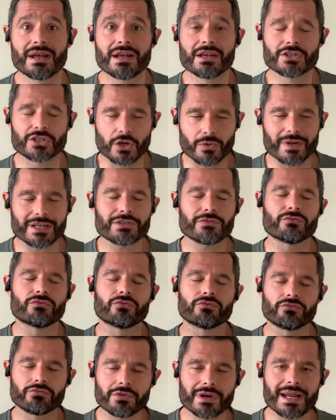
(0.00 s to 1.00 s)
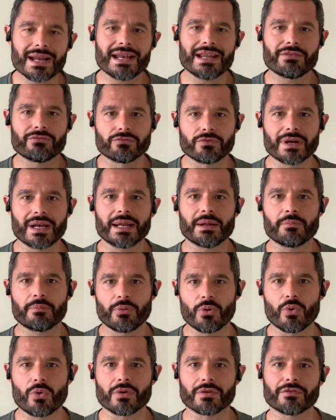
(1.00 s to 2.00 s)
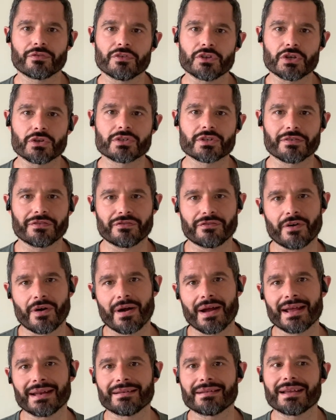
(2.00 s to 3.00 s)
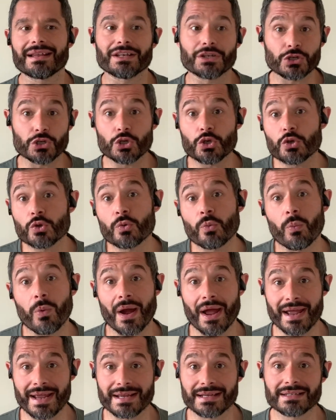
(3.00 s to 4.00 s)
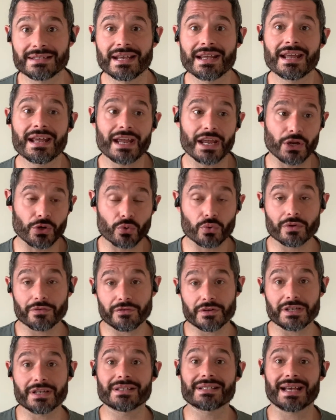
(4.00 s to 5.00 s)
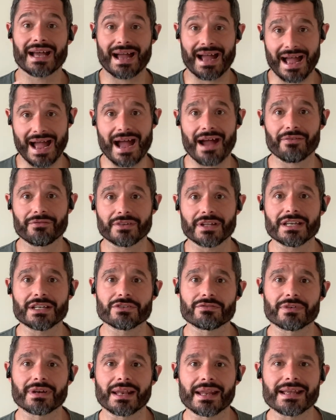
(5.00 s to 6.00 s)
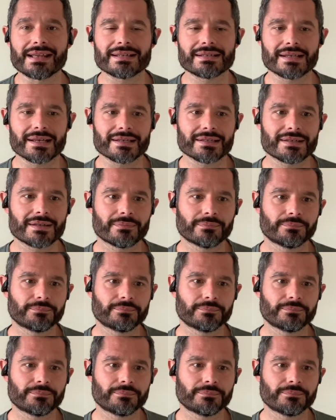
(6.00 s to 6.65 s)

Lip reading: So it's really, really important for you to find new ways in order for you to have these releases.